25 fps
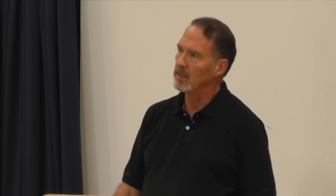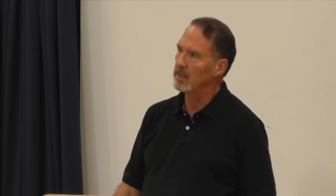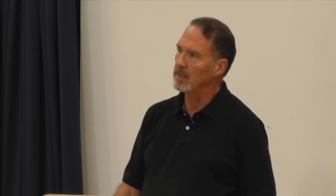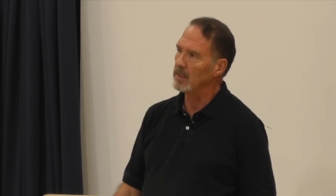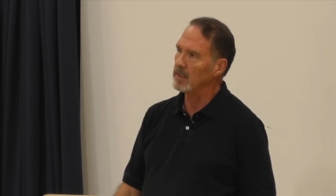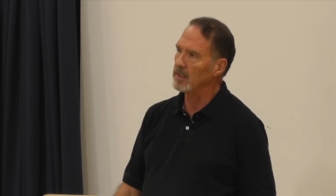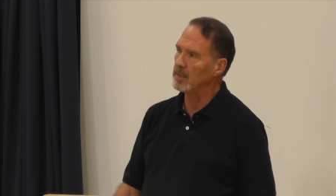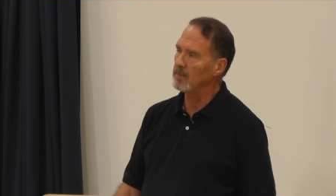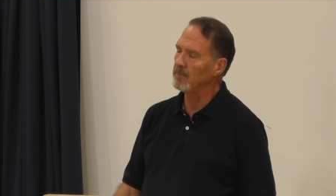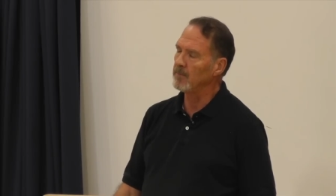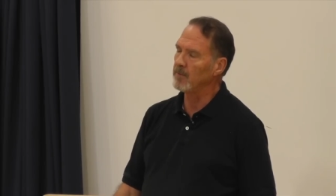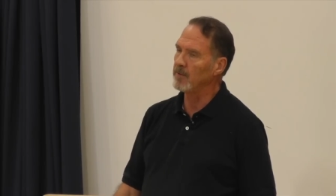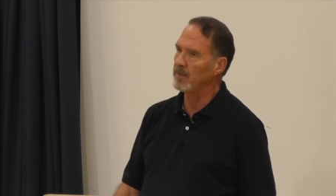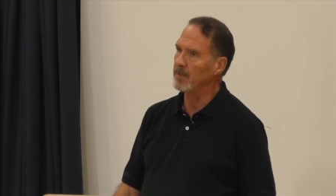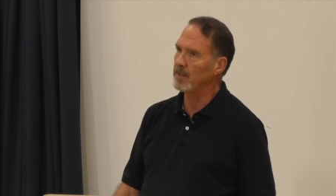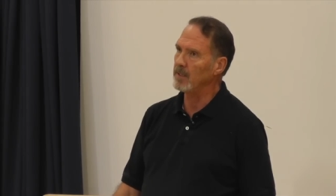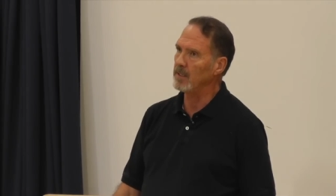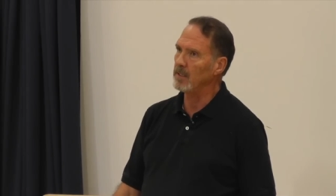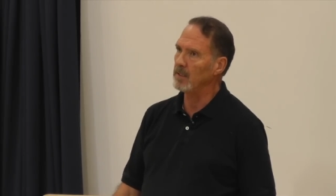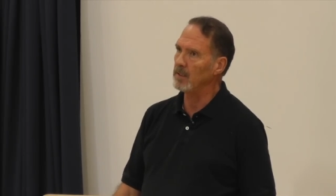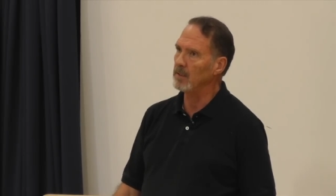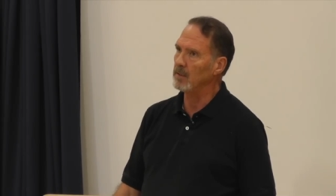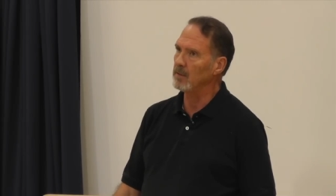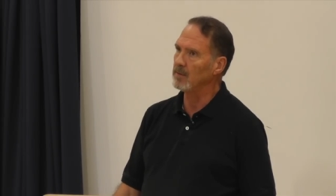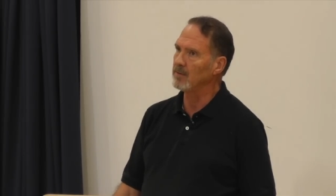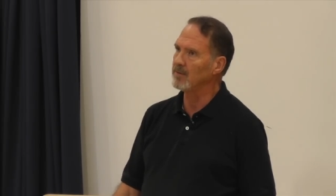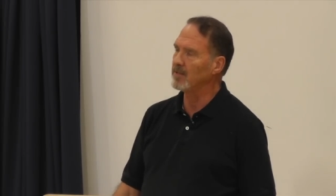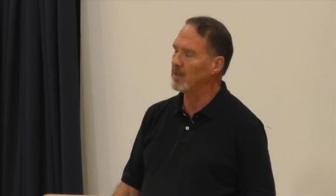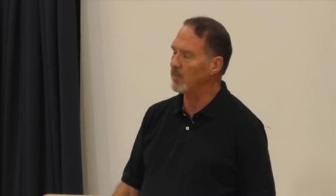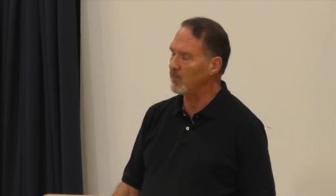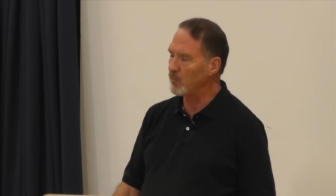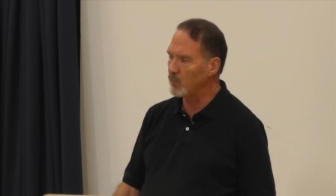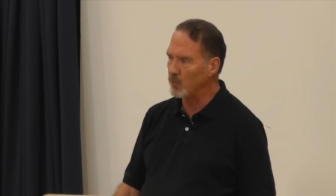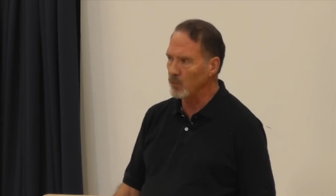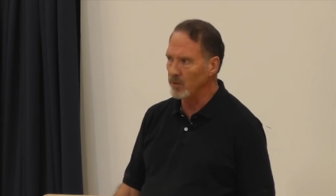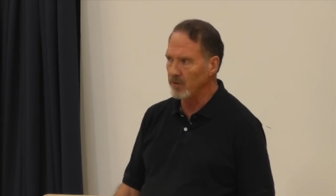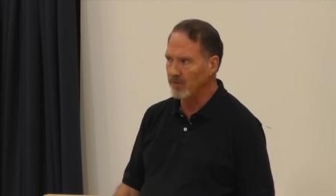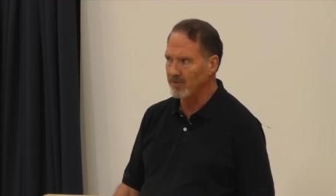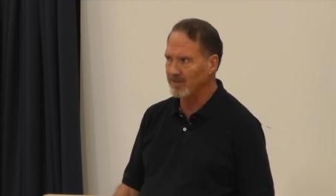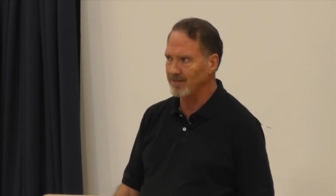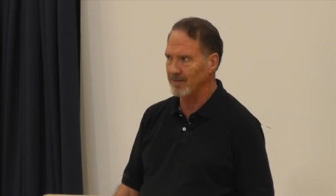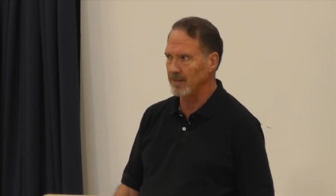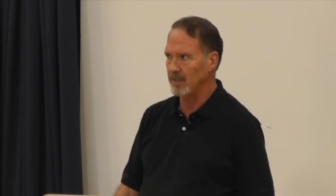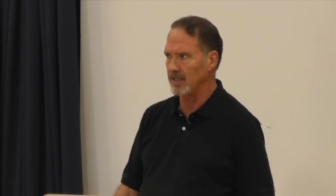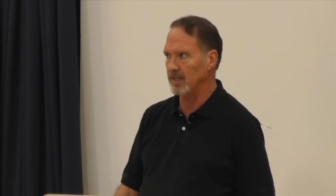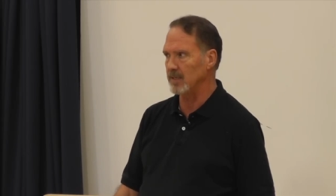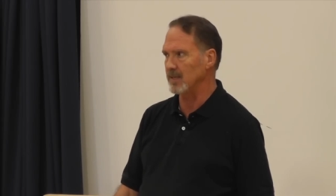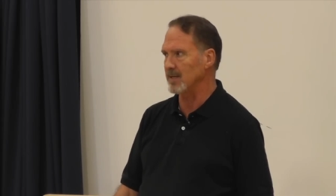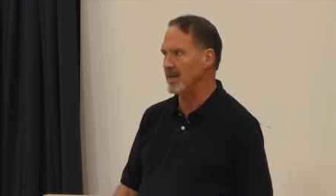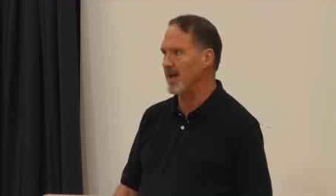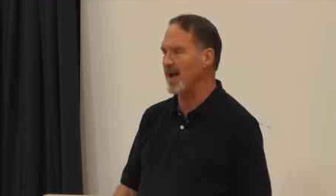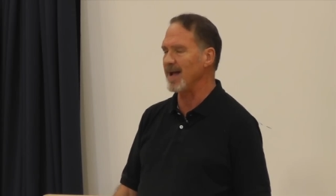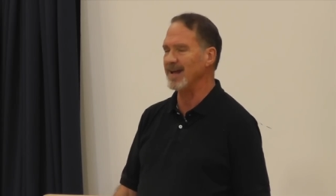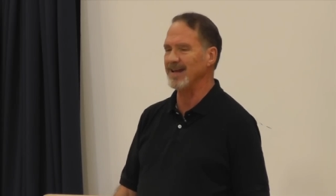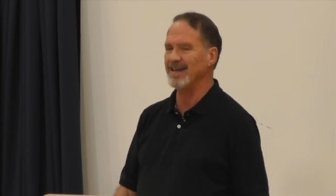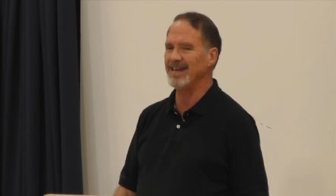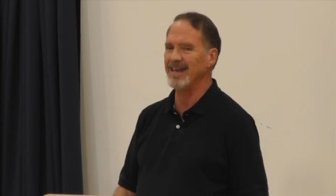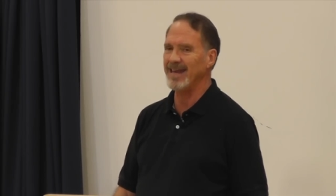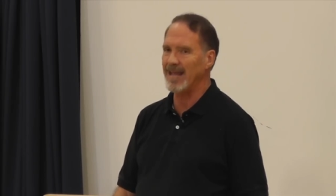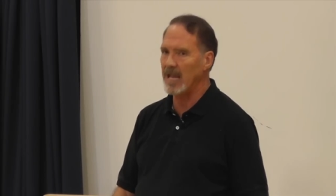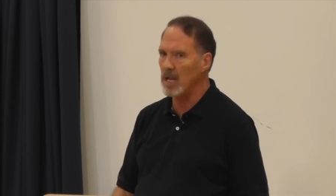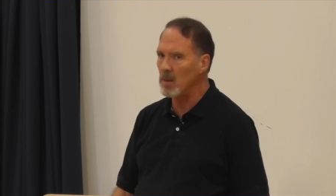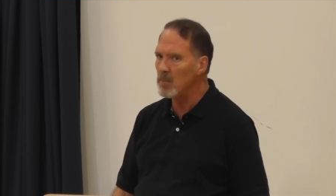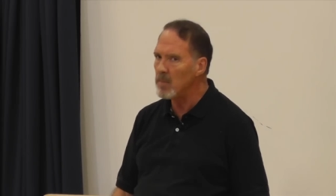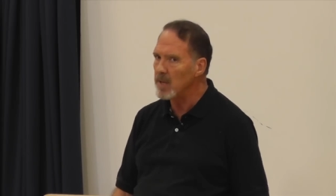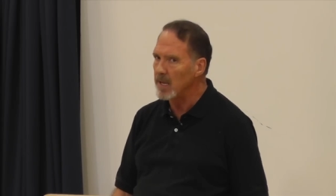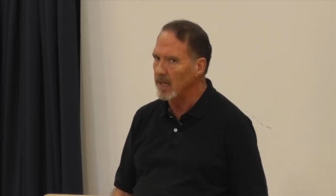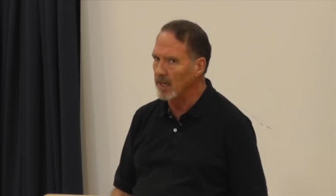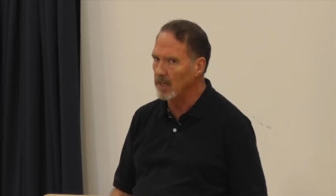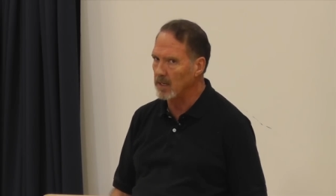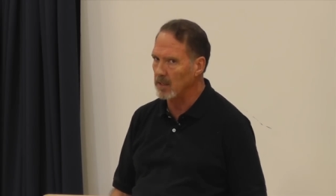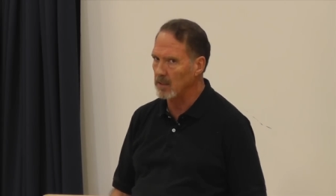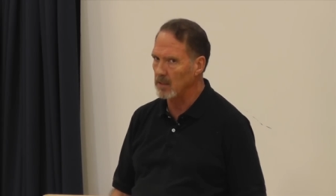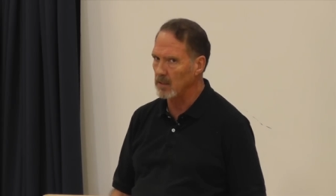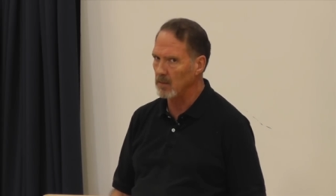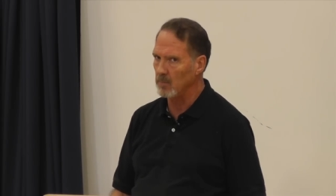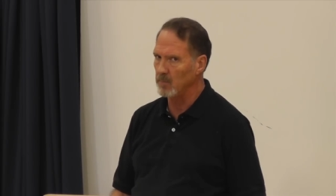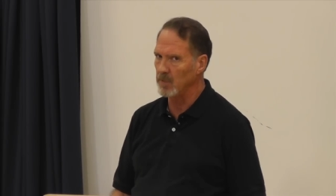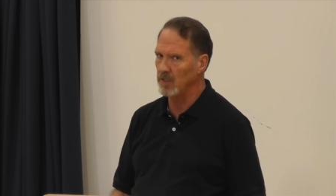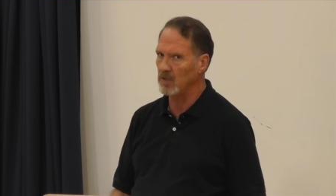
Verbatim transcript: the difference in dynamic